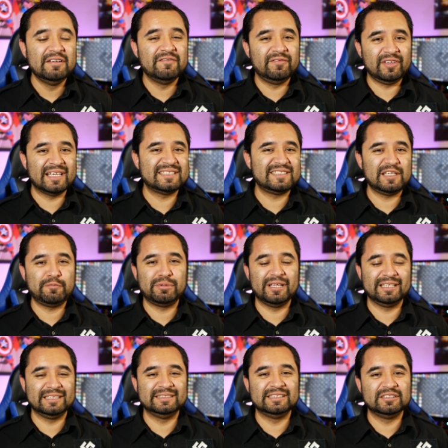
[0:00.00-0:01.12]
VST
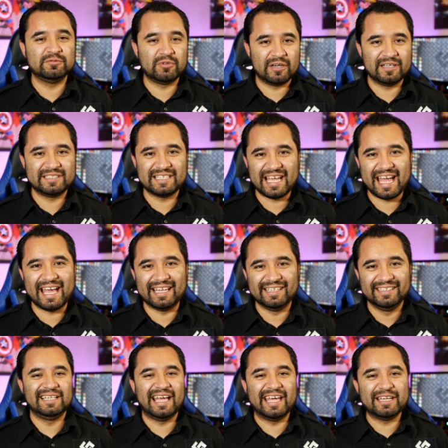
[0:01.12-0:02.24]
plugins is where it's at.
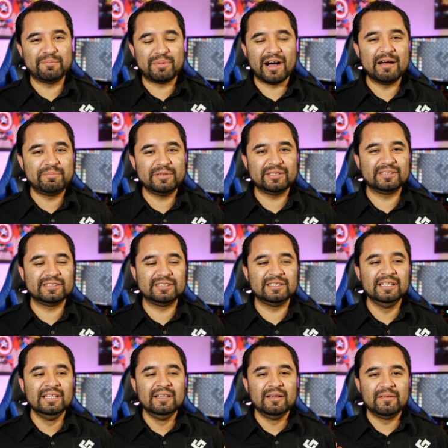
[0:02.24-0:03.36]
And a popular
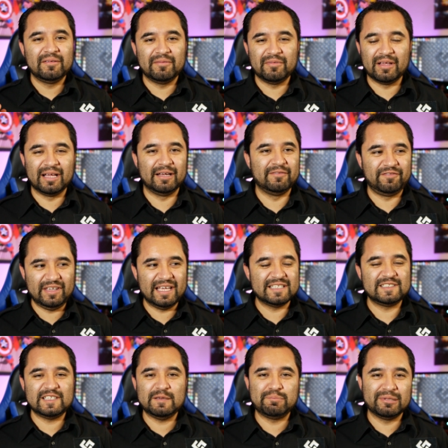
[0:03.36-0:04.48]

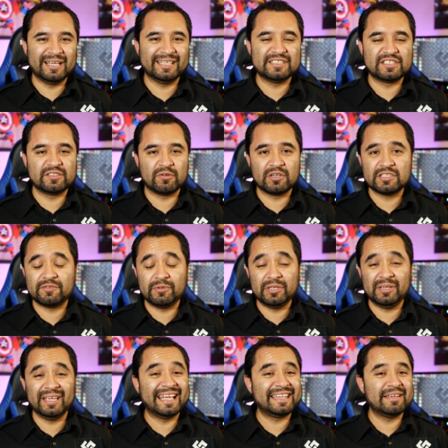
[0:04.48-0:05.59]
VST plugin source where you
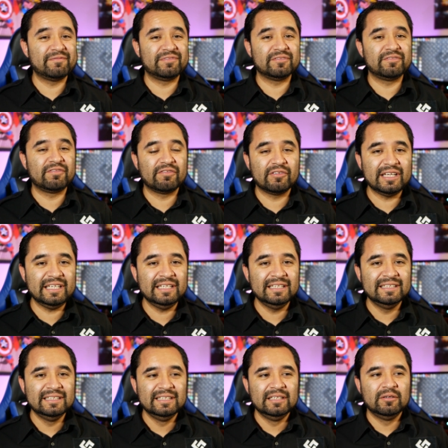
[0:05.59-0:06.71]
can get them for free,
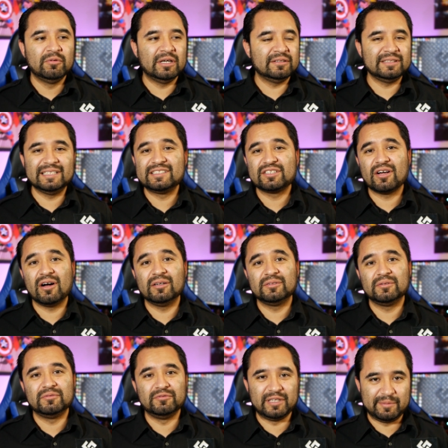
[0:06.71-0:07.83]
well, it's
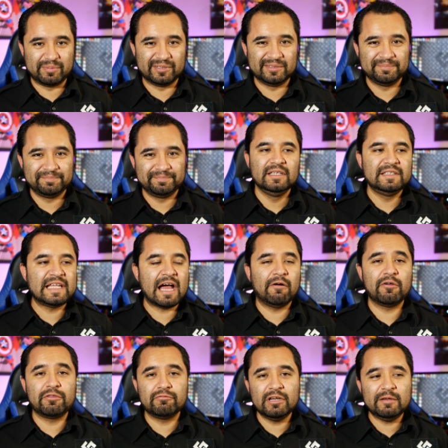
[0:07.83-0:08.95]
called Reaper. Now
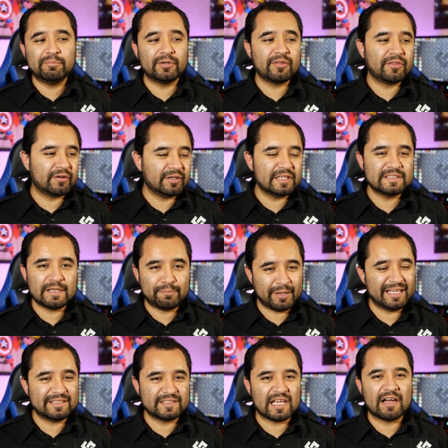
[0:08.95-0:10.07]
with Reaper, there is a
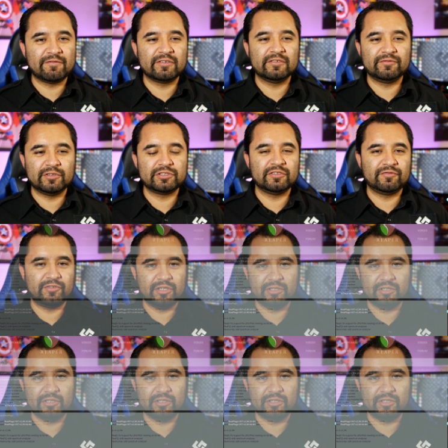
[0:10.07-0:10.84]
paid software version for